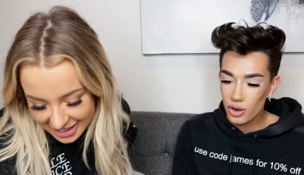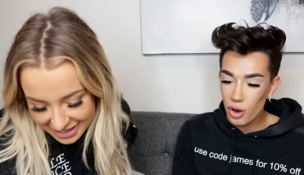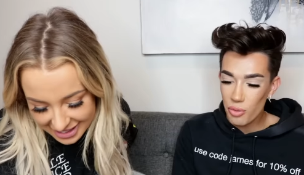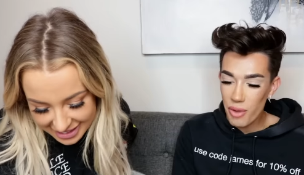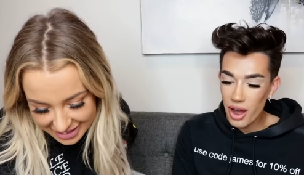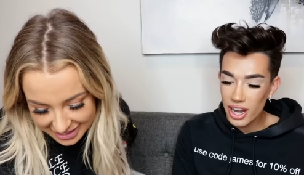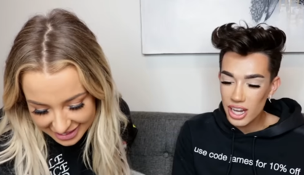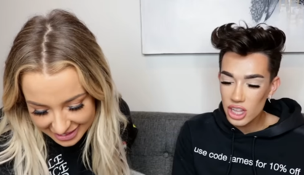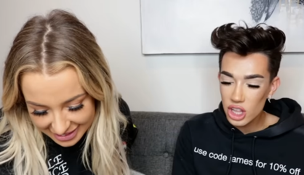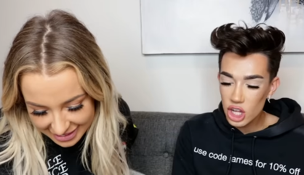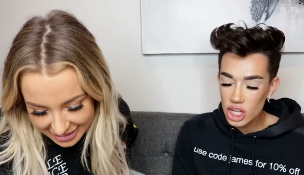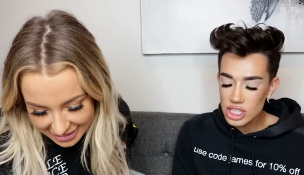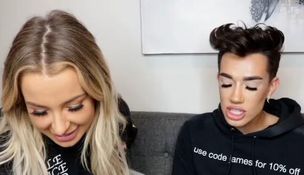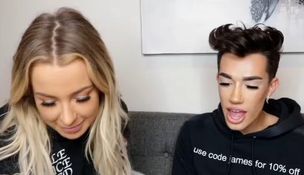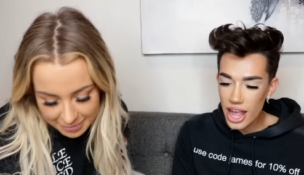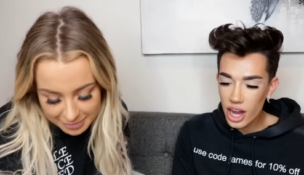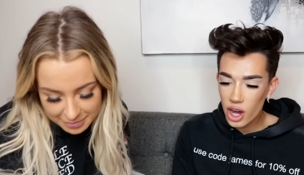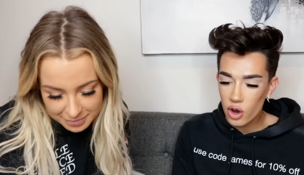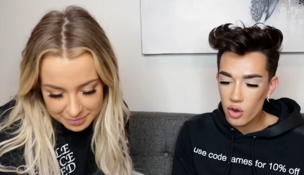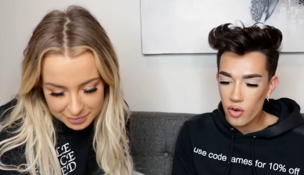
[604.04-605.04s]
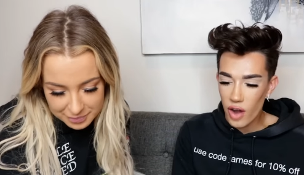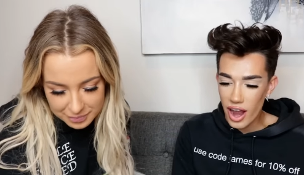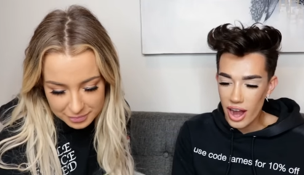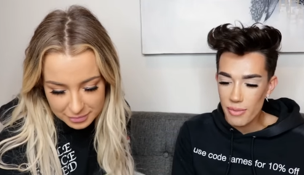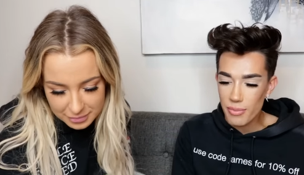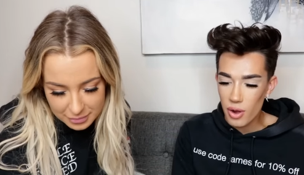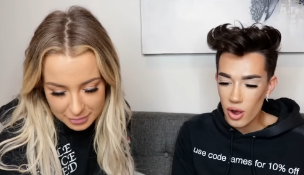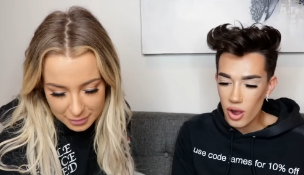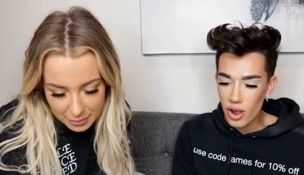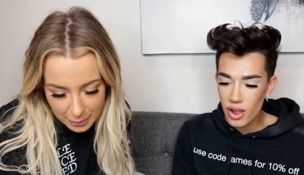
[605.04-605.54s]
Speaker 1: Normani looks
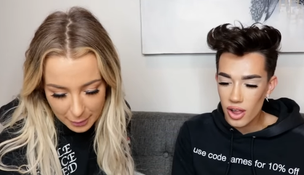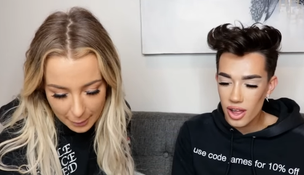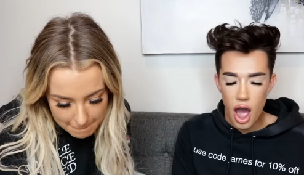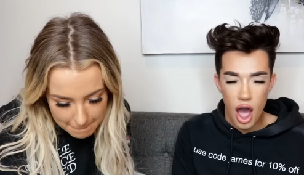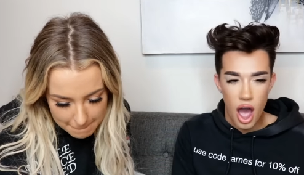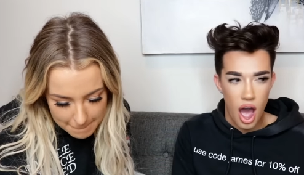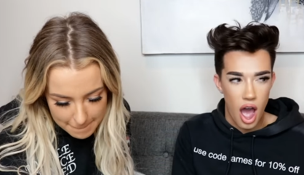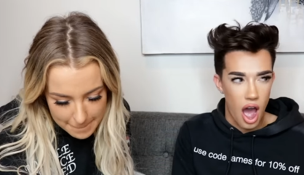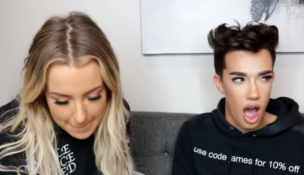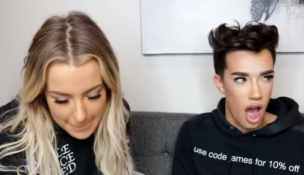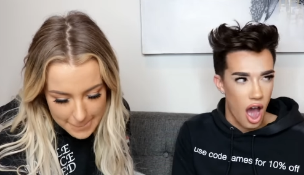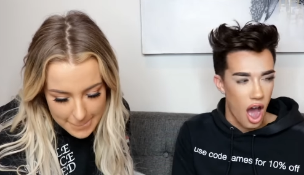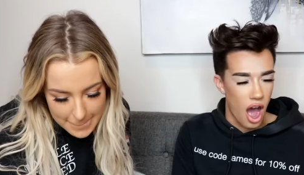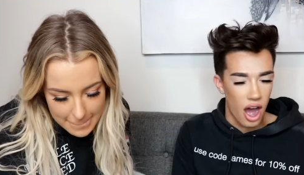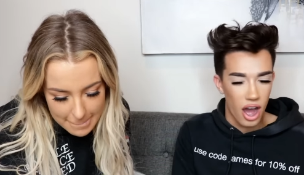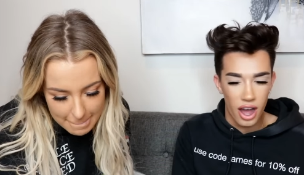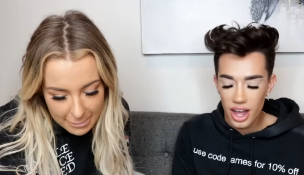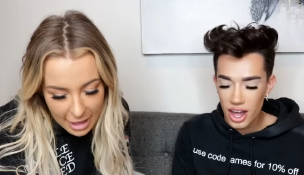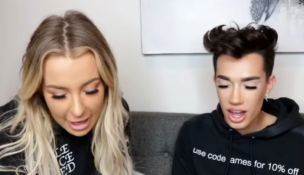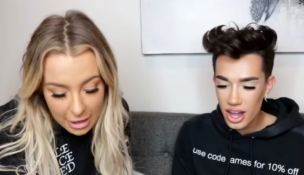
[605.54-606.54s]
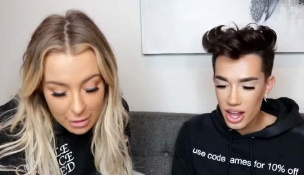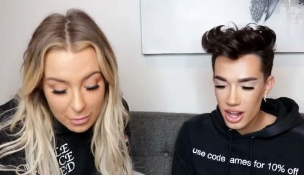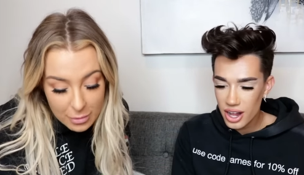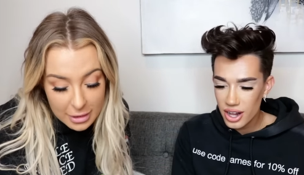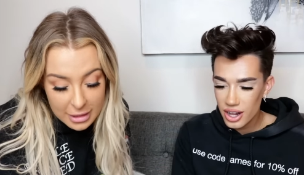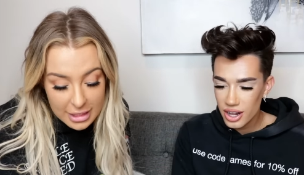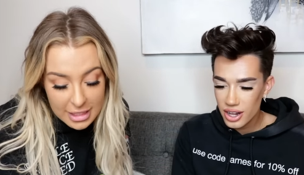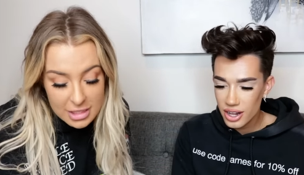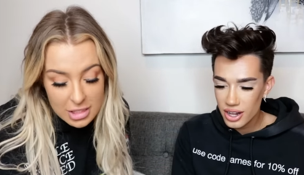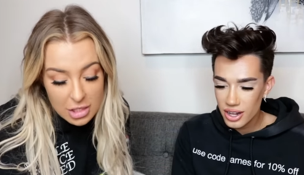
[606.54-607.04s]
incredible.
Speaker 2: Oh! It
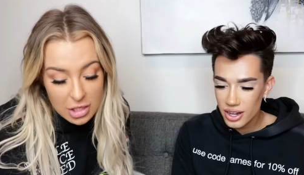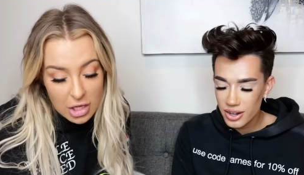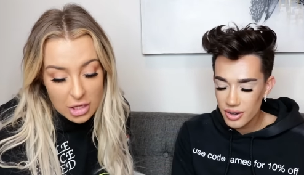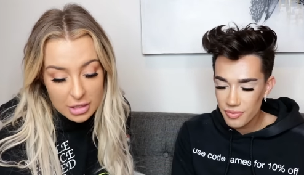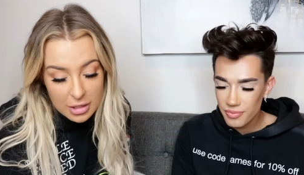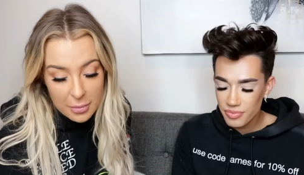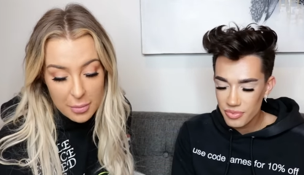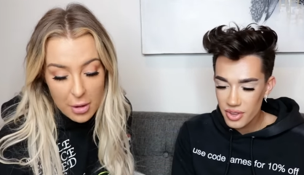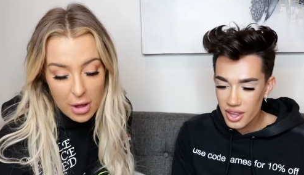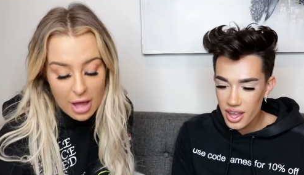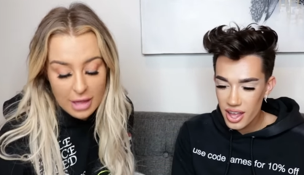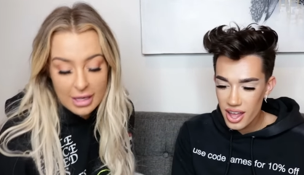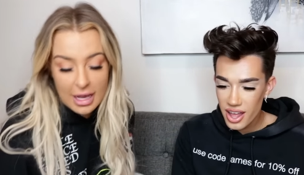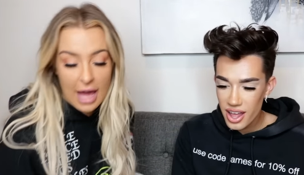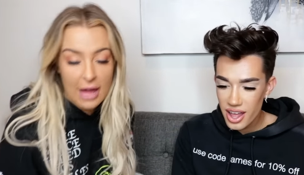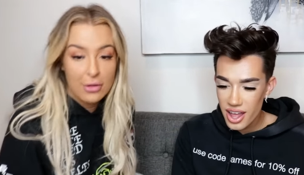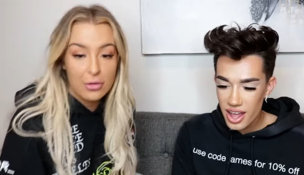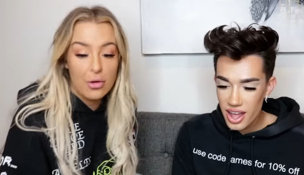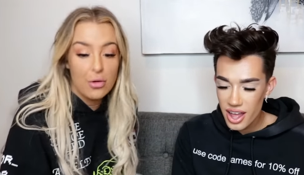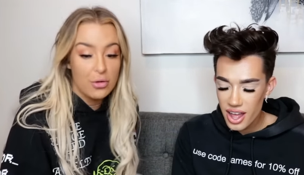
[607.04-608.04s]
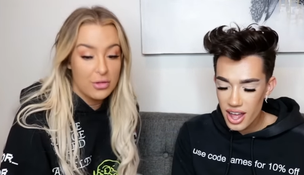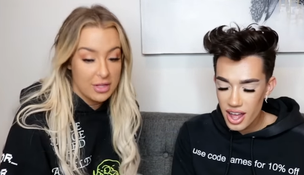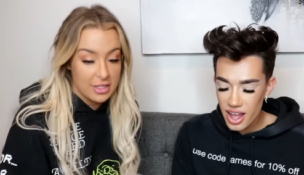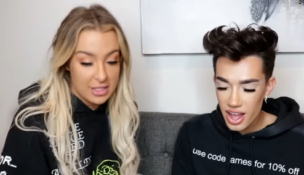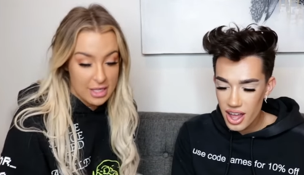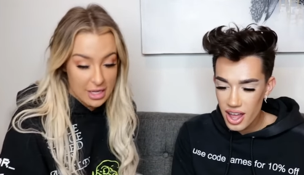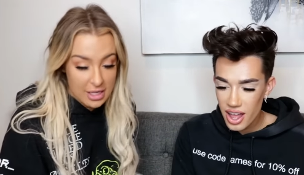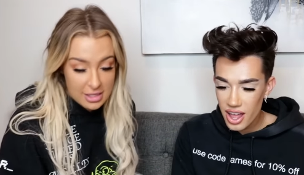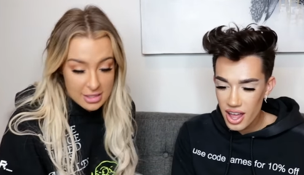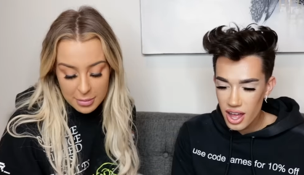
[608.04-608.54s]
really is a look. The like I don't know who
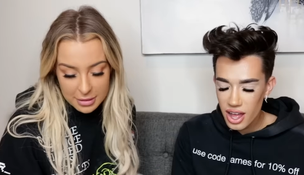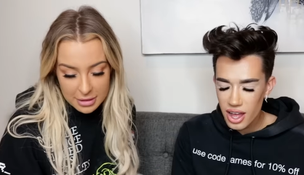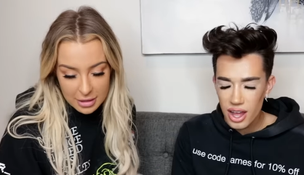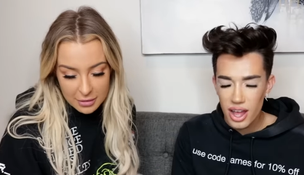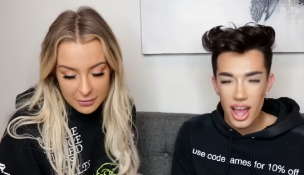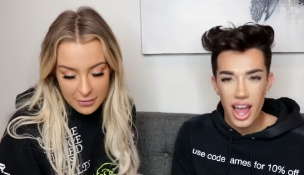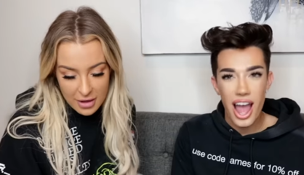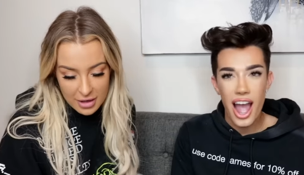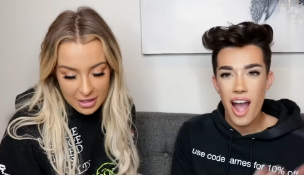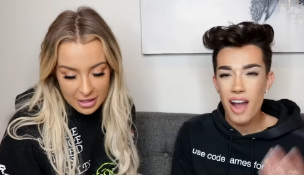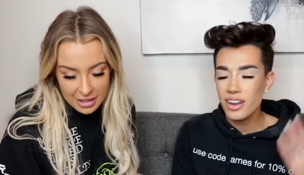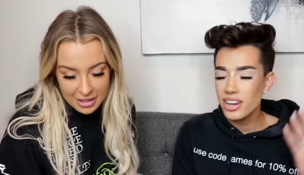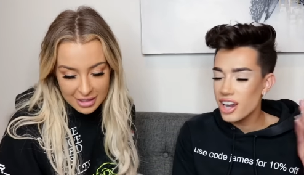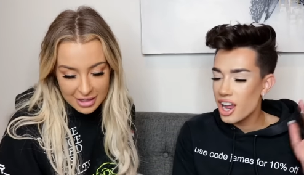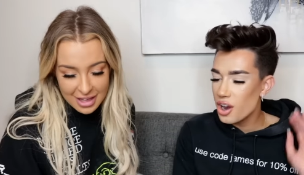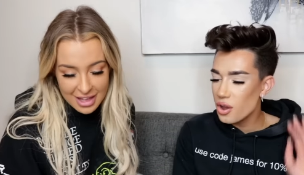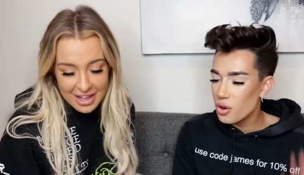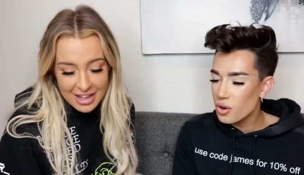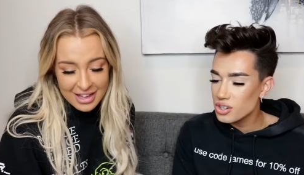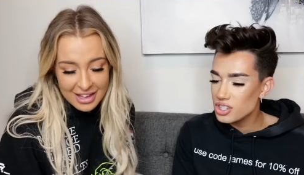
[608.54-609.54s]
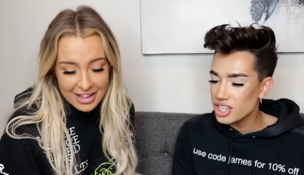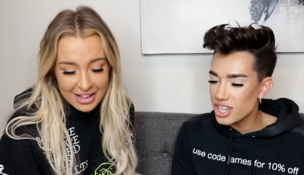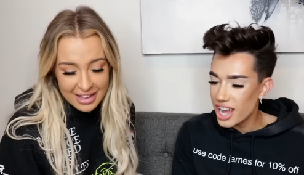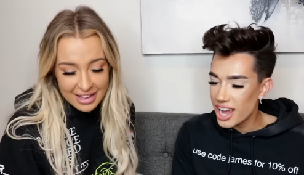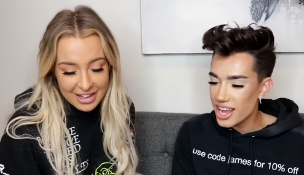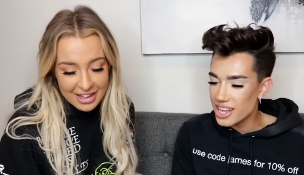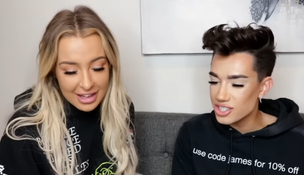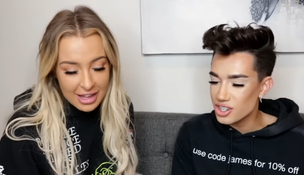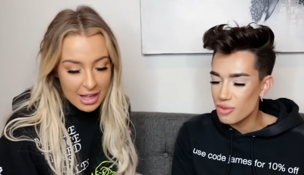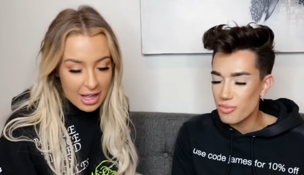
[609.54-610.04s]
this is, but the fucking. How do you not know who she
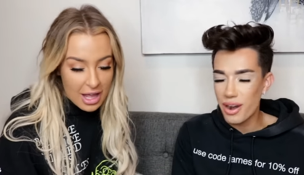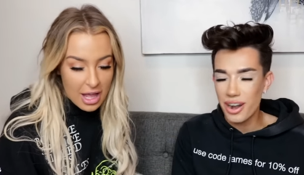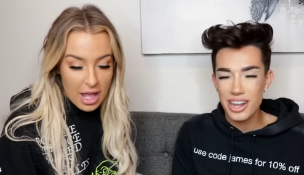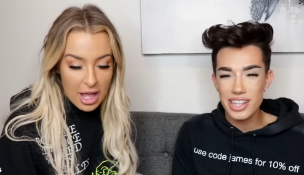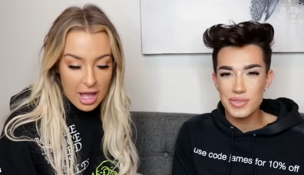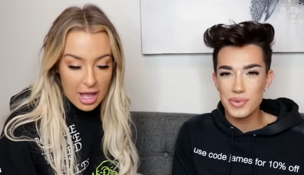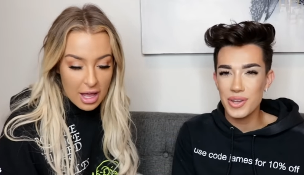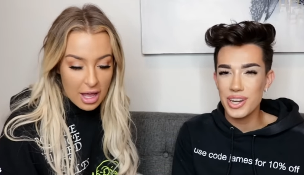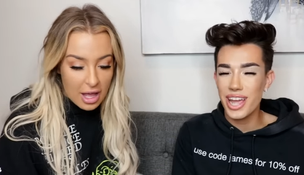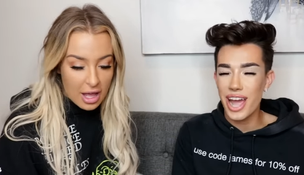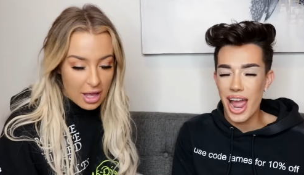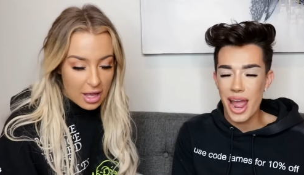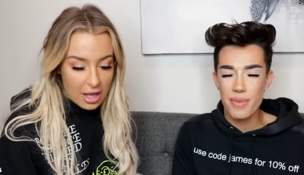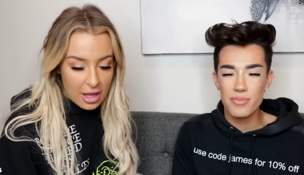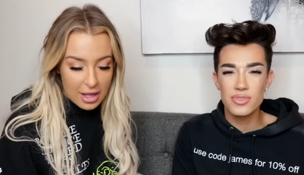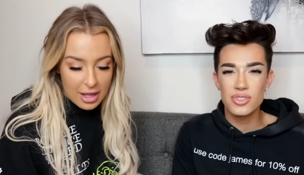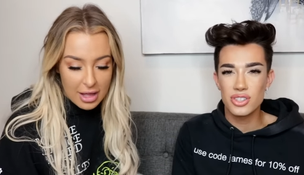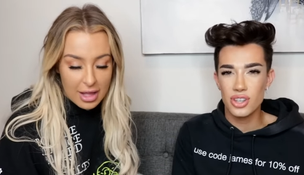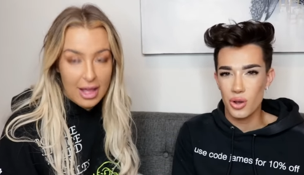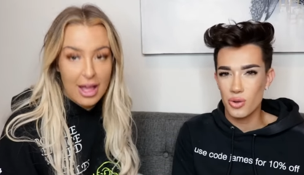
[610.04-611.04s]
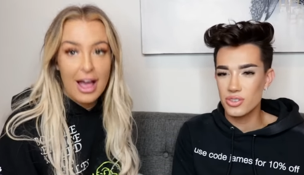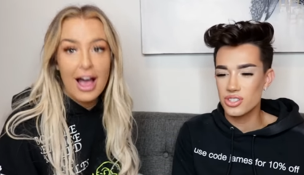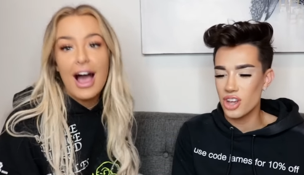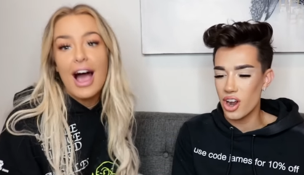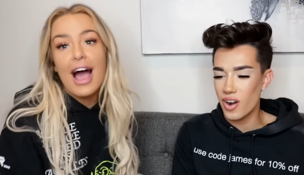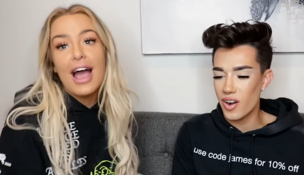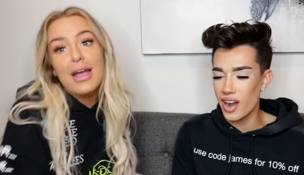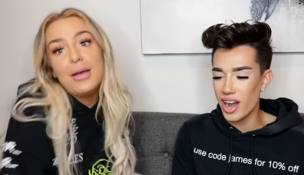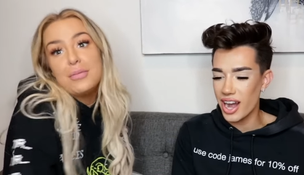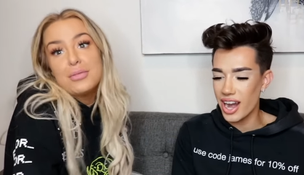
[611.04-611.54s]
is?
Speaker 1: Normani, sweetie, I am so
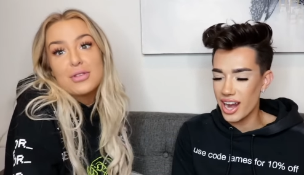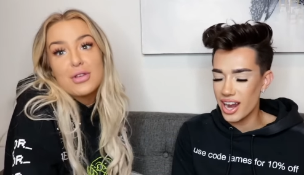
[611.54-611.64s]
sorry. I am